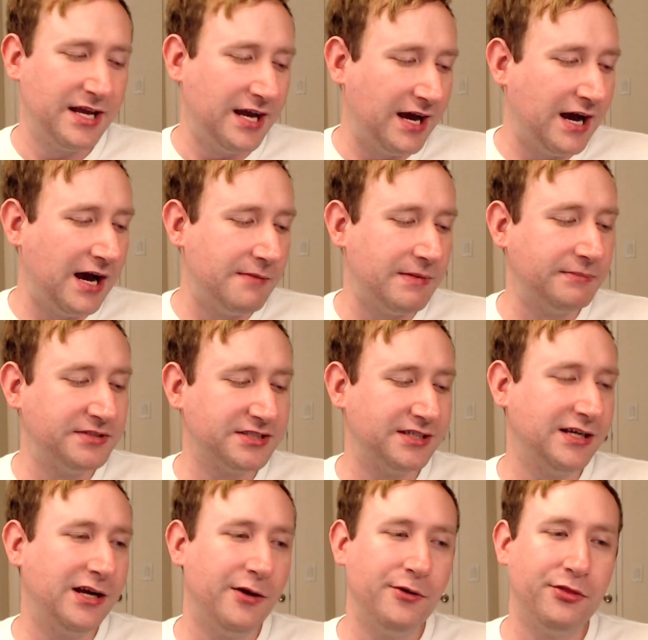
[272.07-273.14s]
I'm just going
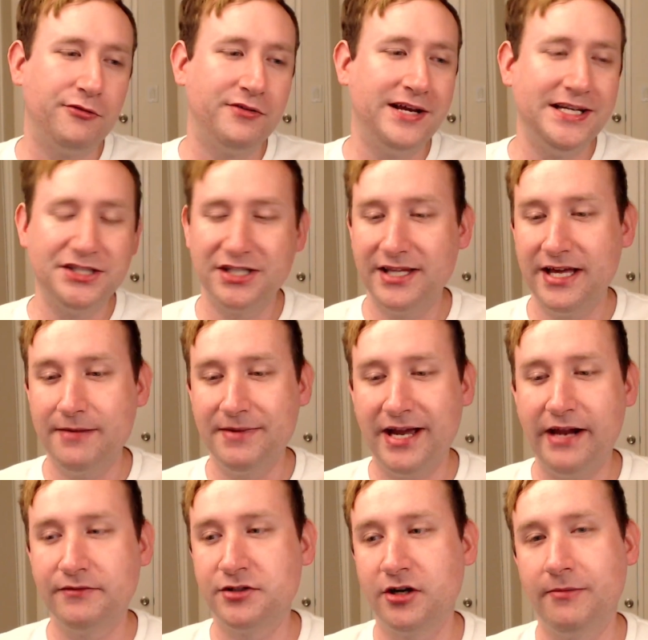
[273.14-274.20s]
to go through each of them and kind
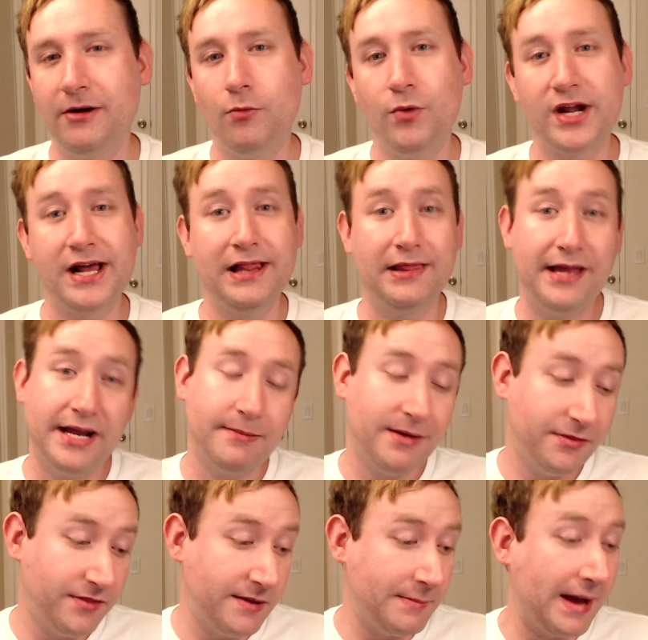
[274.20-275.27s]
of talk about what I like
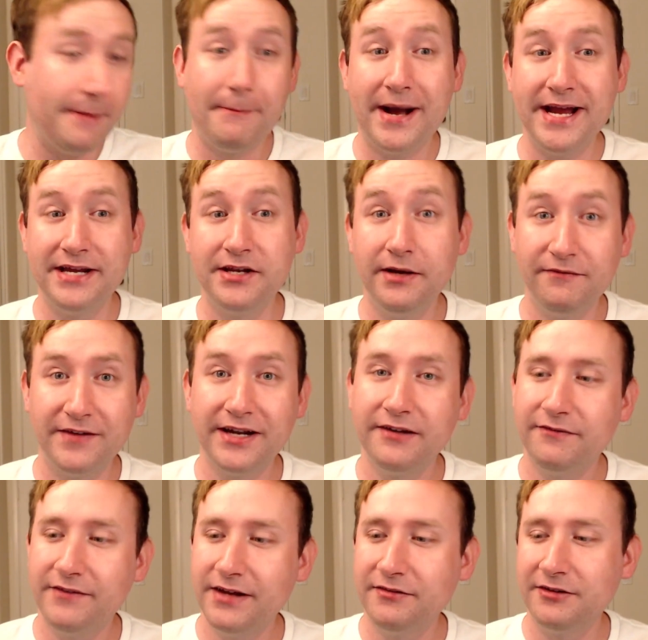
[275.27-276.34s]
about them. I might end up finding a
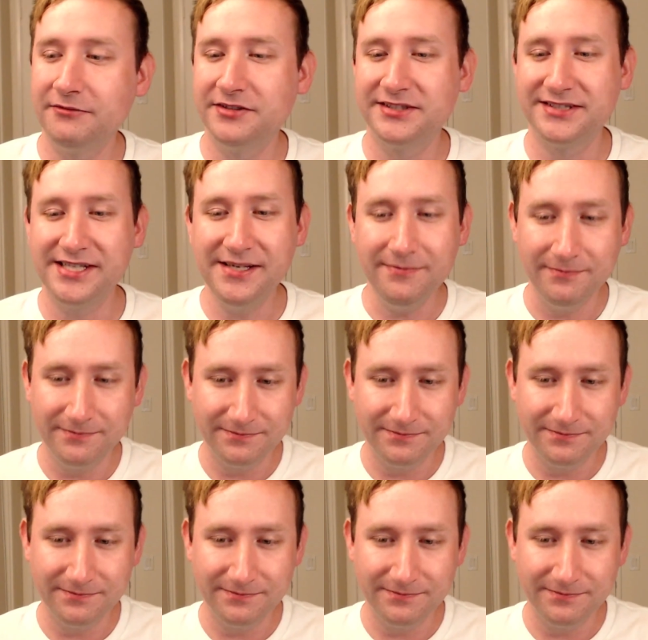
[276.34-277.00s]
favorite. We'll see.